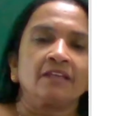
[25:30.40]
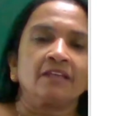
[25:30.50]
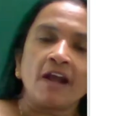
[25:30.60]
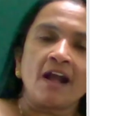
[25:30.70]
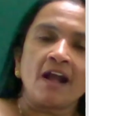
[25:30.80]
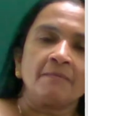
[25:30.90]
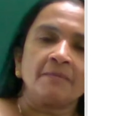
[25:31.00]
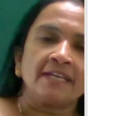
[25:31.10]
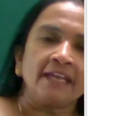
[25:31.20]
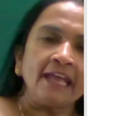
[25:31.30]

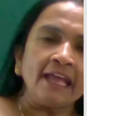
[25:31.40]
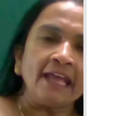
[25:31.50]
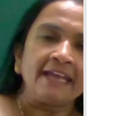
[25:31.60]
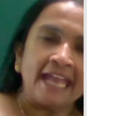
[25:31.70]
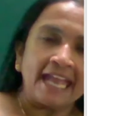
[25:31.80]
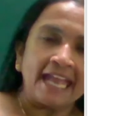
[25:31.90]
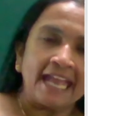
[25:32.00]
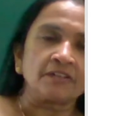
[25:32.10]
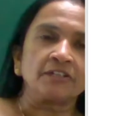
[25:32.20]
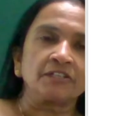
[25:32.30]
Farmer has
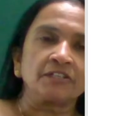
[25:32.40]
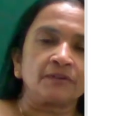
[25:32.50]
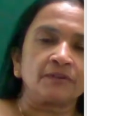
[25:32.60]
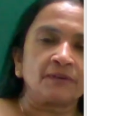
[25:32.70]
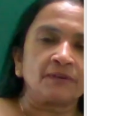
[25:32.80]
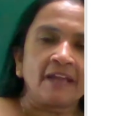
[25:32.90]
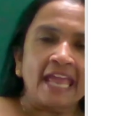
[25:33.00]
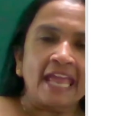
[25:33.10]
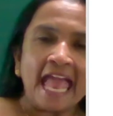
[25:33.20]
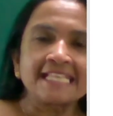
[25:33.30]
not or
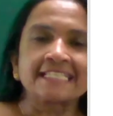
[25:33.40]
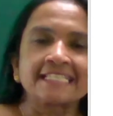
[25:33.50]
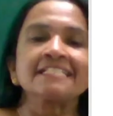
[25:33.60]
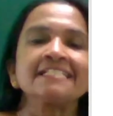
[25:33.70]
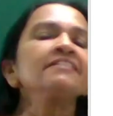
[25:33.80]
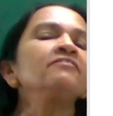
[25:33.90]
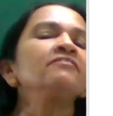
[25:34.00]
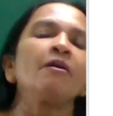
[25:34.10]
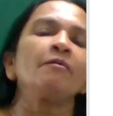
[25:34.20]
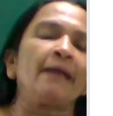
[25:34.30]
hasn't
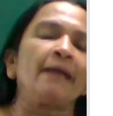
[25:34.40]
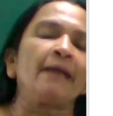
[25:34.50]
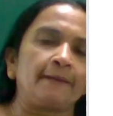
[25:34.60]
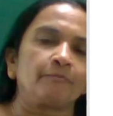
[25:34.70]
grown paddy.